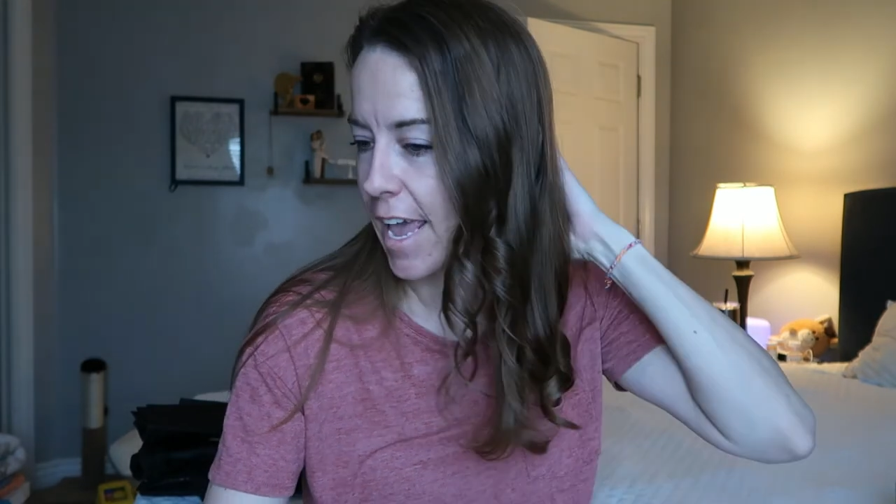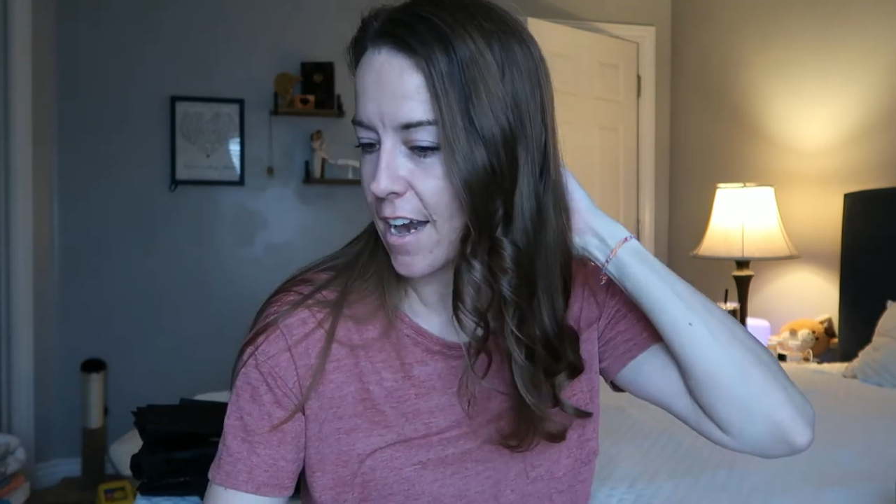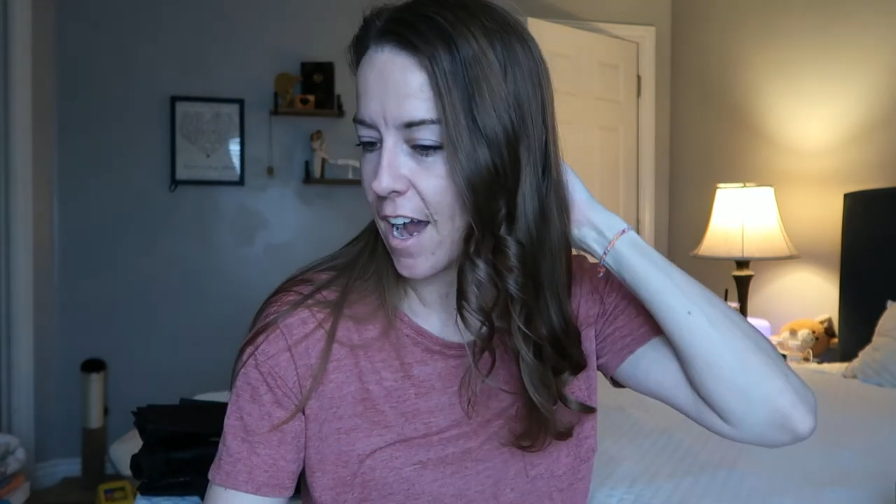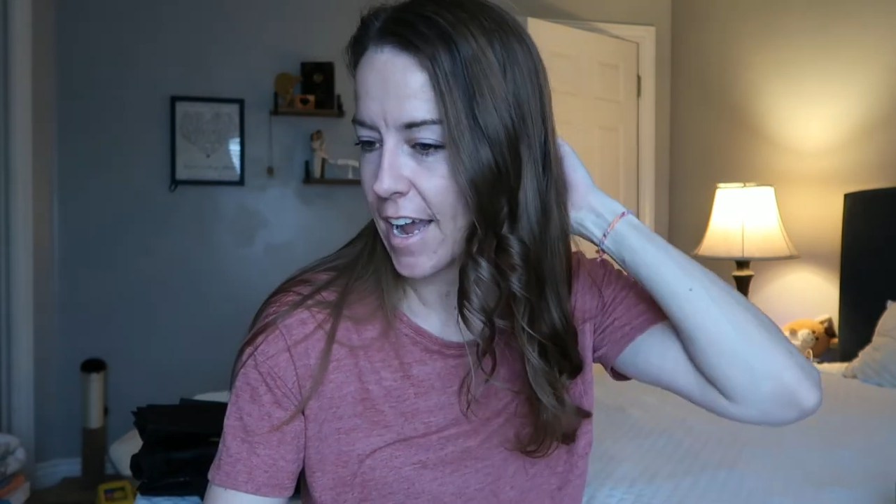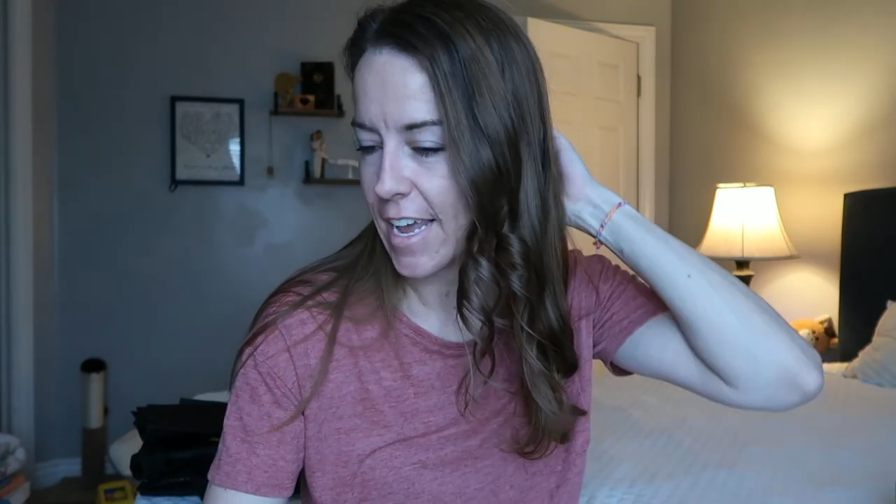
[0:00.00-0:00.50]

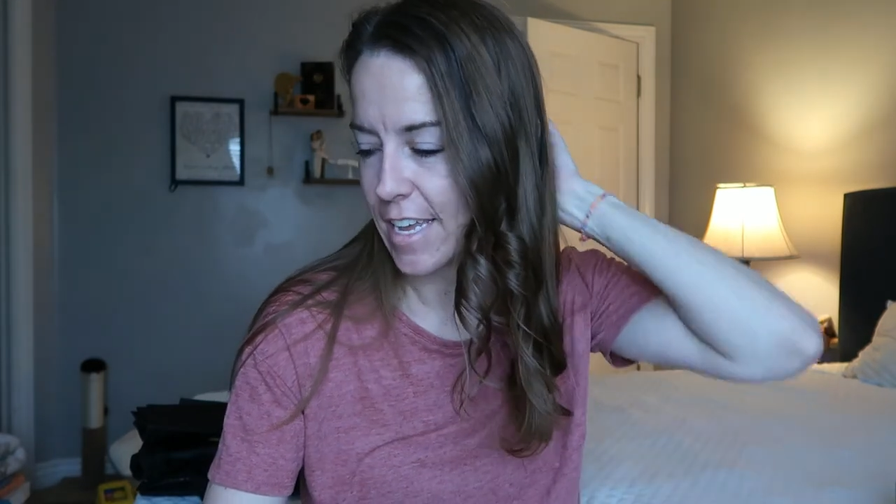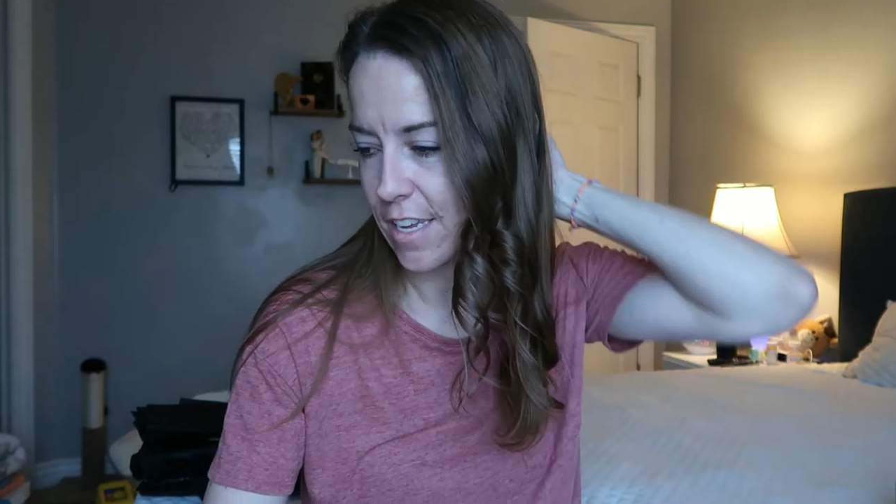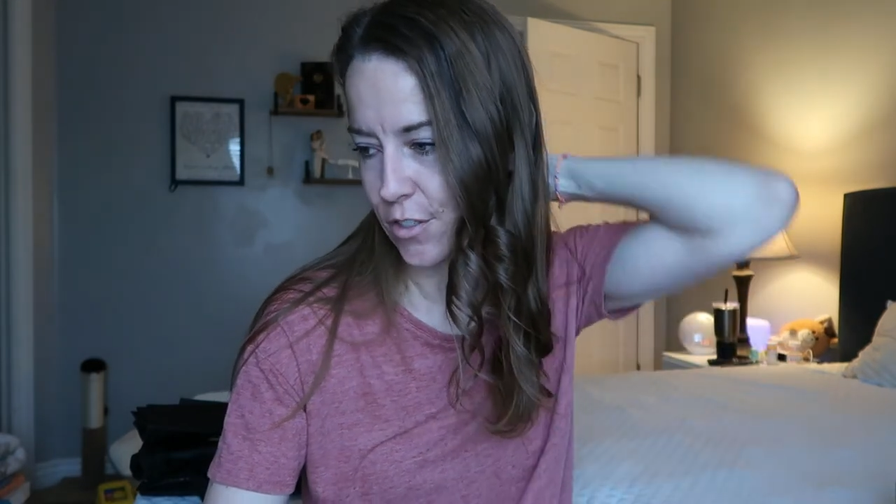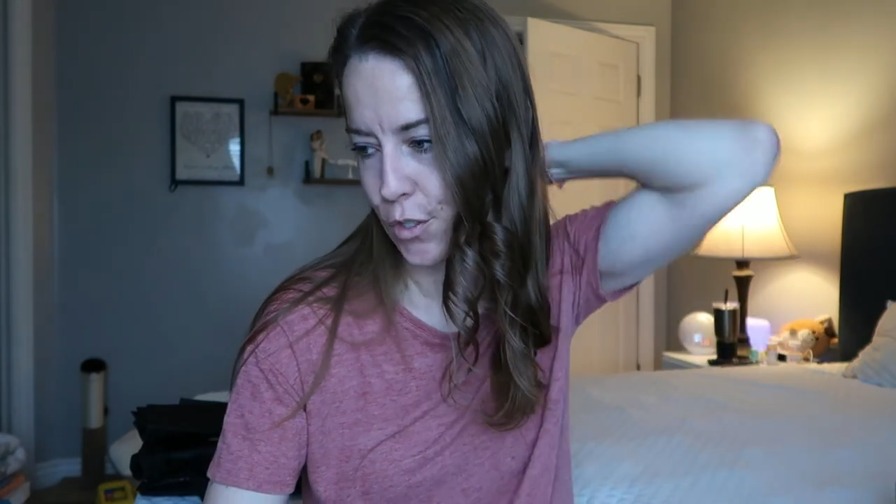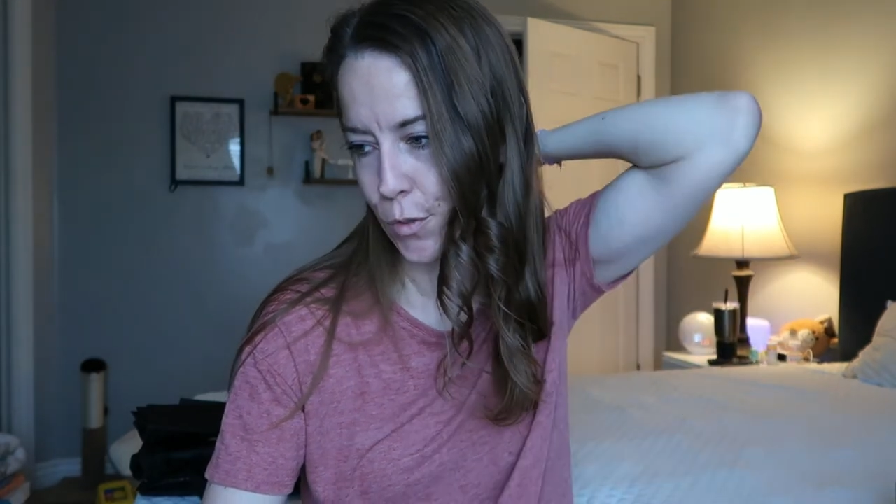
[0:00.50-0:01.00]
and I
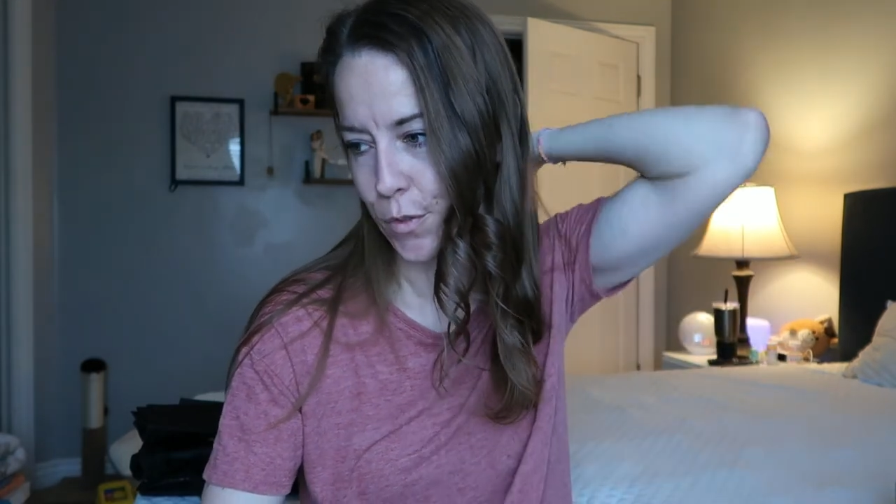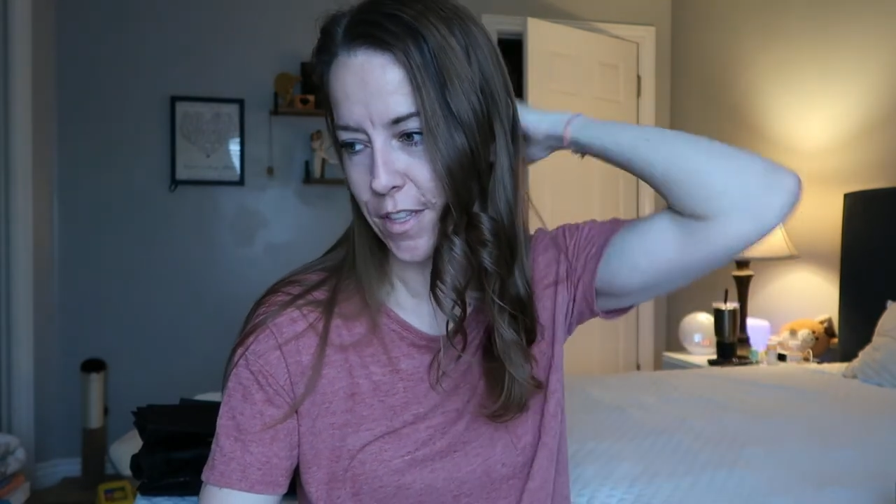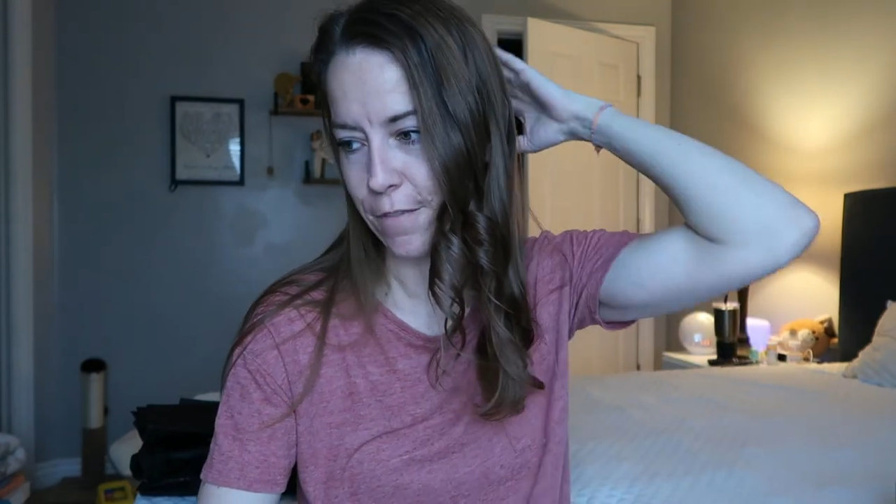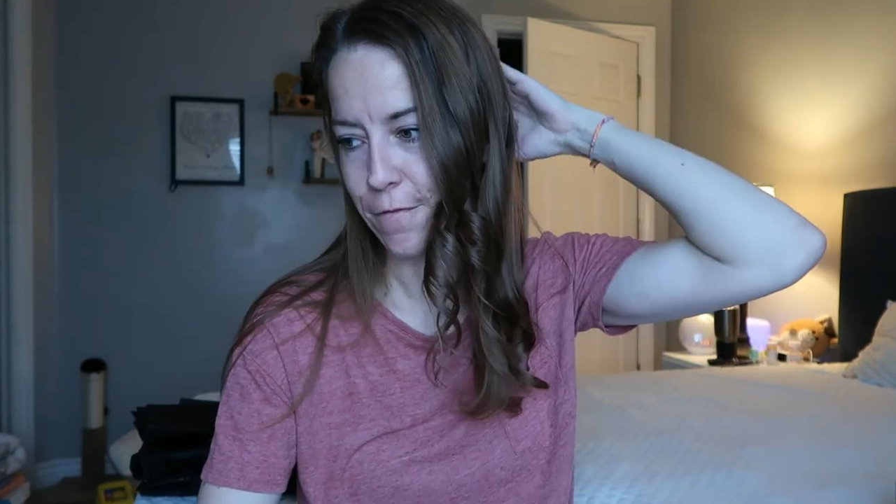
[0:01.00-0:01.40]
do the